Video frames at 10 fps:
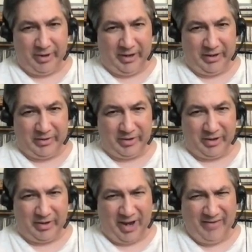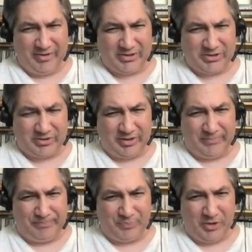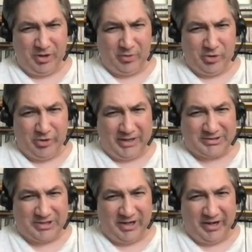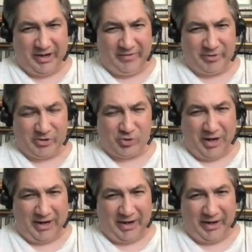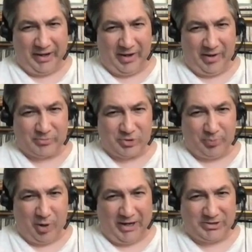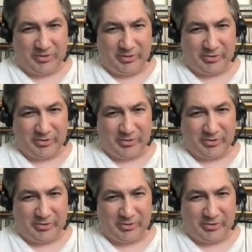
And obviously, you're not singing on every track on that album, surprisingly.